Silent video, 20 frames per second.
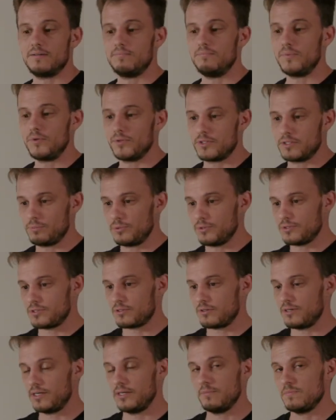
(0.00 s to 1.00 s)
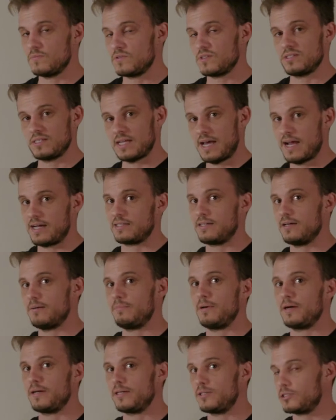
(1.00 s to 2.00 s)
multiple scrims stacked
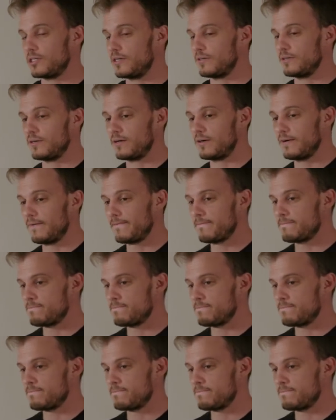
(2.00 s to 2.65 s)
up on each other,